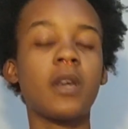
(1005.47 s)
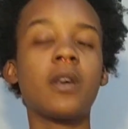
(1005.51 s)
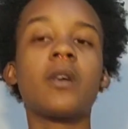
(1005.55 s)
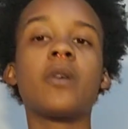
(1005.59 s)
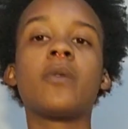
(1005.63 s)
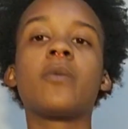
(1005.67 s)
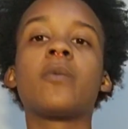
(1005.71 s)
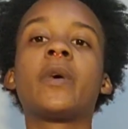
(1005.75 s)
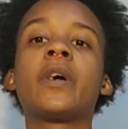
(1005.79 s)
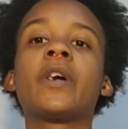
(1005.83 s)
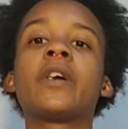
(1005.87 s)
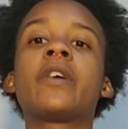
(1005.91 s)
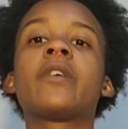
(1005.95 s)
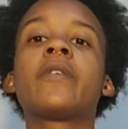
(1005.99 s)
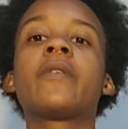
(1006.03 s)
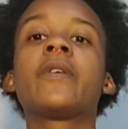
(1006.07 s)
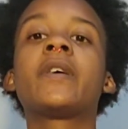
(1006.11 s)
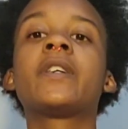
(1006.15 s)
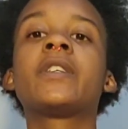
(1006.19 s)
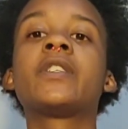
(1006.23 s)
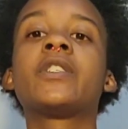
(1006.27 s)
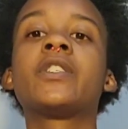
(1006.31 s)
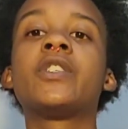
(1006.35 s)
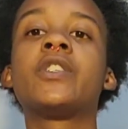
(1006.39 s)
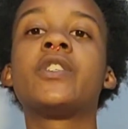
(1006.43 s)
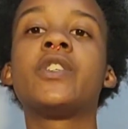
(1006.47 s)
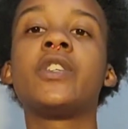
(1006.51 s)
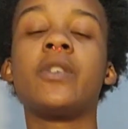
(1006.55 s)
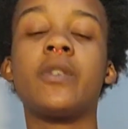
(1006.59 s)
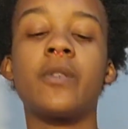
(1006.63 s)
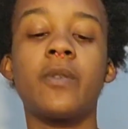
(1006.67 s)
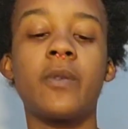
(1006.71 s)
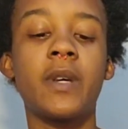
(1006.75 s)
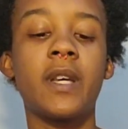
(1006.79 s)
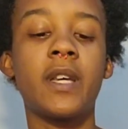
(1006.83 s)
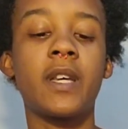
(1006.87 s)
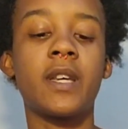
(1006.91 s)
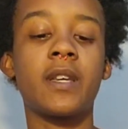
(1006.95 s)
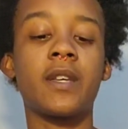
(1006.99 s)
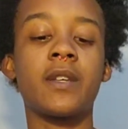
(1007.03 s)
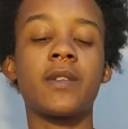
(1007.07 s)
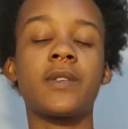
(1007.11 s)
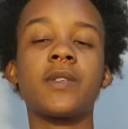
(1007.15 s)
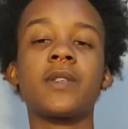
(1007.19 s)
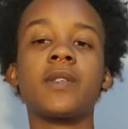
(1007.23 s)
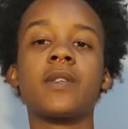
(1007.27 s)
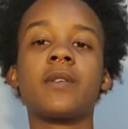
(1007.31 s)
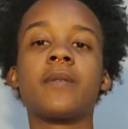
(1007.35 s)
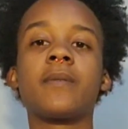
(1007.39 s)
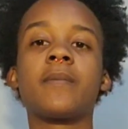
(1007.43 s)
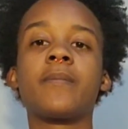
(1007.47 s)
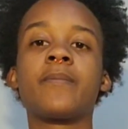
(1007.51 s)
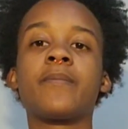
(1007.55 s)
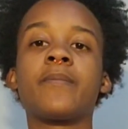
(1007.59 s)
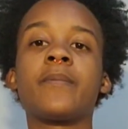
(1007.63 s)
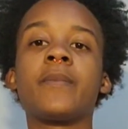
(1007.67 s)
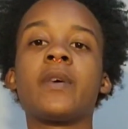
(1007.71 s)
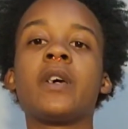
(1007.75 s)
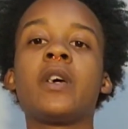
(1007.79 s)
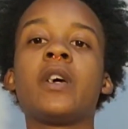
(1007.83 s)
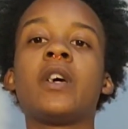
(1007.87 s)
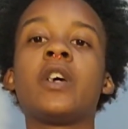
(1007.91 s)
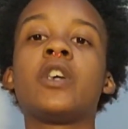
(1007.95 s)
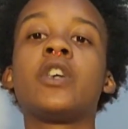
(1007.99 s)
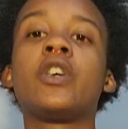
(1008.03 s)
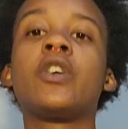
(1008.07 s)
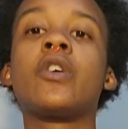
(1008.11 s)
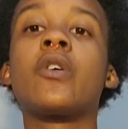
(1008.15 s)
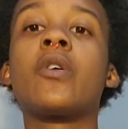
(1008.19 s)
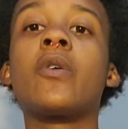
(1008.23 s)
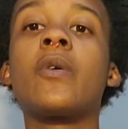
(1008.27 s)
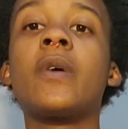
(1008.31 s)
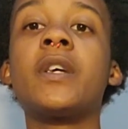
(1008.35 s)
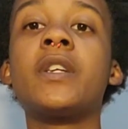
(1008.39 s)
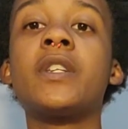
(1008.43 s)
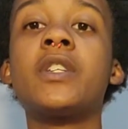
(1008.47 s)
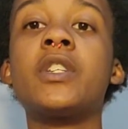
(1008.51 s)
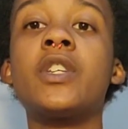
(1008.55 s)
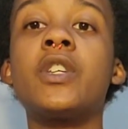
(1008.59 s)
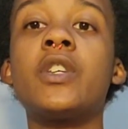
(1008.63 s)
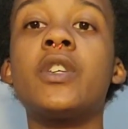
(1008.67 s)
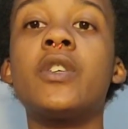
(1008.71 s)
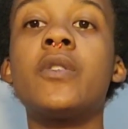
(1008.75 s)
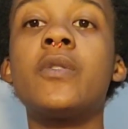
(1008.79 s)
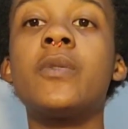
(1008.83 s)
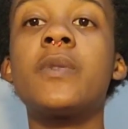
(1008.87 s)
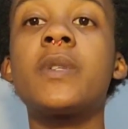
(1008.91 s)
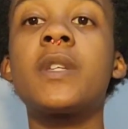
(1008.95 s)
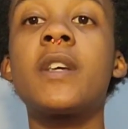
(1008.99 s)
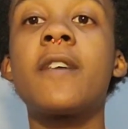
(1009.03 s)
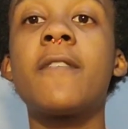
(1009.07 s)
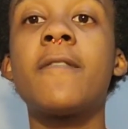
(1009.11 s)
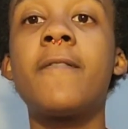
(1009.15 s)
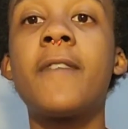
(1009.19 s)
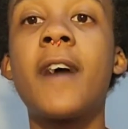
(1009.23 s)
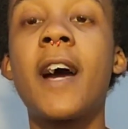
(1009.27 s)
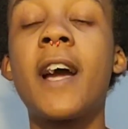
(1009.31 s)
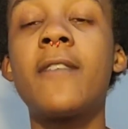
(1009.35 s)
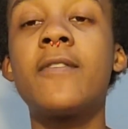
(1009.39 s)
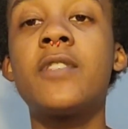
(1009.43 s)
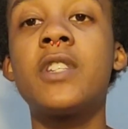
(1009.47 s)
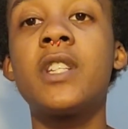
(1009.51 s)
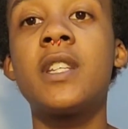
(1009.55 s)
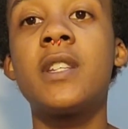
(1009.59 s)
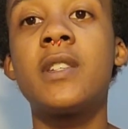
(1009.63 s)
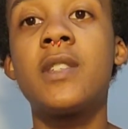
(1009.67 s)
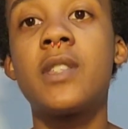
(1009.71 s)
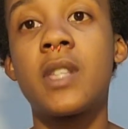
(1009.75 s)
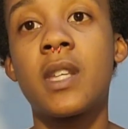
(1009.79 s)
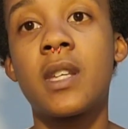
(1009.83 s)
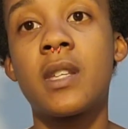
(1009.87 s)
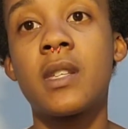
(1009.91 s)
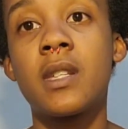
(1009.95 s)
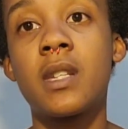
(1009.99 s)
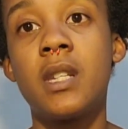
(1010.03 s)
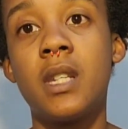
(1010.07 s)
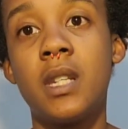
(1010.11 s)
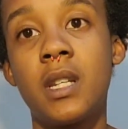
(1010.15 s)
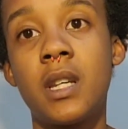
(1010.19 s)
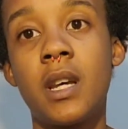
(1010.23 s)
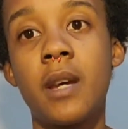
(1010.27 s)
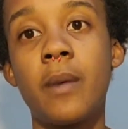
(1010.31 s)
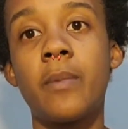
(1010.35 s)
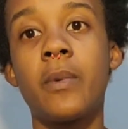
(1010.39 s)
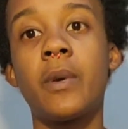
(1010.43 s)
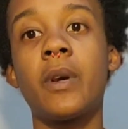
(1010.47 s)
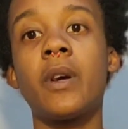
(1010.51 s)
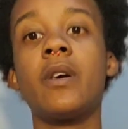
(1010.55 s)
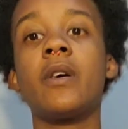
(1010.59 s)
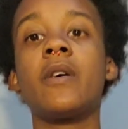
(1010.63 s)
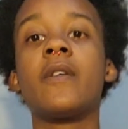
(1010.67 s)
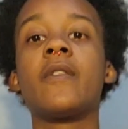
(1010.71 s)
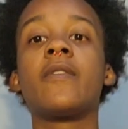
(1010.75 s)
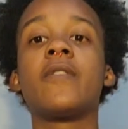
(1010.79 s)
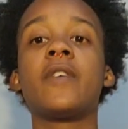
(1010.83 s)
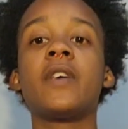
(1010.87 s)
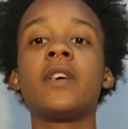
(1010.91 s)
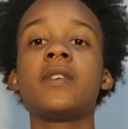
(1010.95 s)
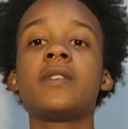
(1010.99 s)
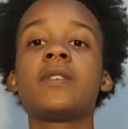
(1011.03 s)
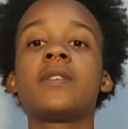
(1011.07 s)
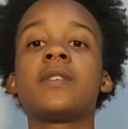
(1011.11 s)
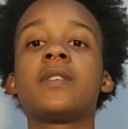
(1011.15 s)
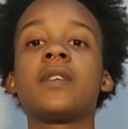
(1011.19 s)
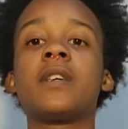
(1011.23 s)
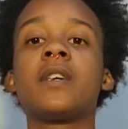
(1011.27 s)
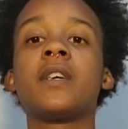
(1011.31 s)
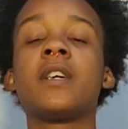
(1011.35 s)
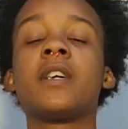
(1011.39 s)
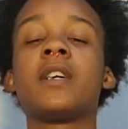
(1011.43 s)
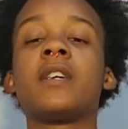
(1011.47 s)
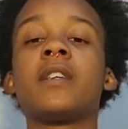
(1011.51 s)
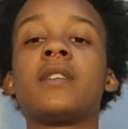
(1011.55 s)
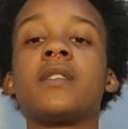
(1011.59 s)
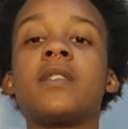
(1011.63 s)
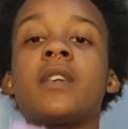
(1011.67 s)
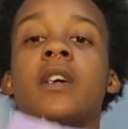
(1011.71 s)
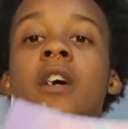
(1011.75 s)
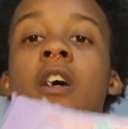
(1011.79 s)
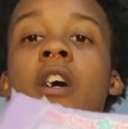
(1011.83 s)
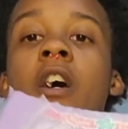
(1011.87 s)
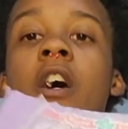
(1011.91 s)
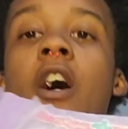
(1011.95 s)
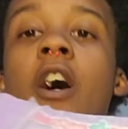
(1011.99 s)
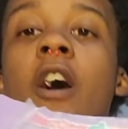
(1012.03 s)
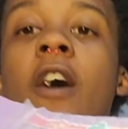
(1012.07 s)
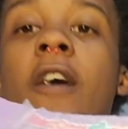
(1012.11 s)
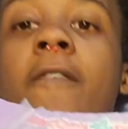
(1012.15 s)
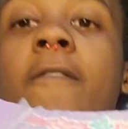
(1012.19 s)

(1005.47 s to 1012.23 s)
what you're going to do is you're going to use a 5T, 6T diaper. This is a